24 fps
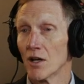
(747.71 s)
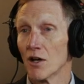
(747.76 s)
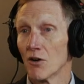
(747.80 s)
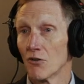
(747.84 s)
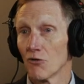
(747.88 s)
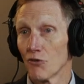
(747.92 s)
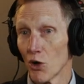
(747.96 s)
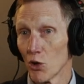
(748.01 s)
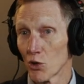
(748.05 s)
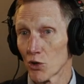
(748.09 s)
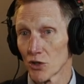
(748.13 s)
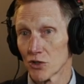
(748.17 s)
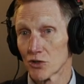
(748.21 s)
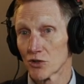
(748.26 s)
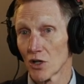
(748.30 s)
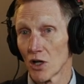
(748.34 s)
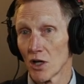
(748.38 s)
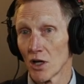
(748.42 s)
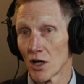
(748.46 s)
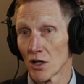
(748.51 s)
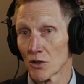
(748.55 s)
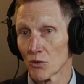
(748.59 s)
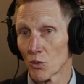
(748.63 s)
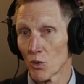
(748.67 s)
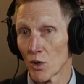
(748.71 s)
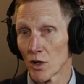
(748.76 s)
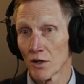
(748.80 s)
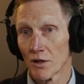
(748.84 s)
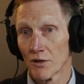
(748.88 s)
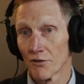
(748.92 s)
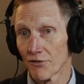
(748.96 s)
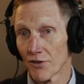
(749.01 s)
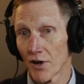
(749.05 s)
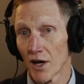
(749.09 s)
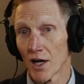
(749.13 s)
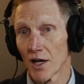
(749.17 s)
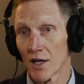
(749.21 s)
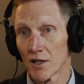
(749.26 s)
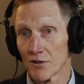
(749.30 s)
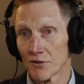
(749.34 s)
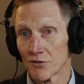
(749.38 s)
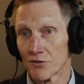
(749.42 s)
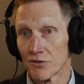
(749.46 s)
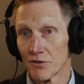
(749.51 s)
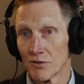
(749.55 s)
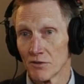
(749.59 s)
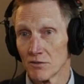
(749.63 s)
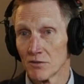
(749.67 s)
focused on one of the
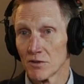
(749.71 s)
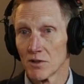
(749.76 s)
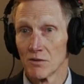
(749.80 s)
five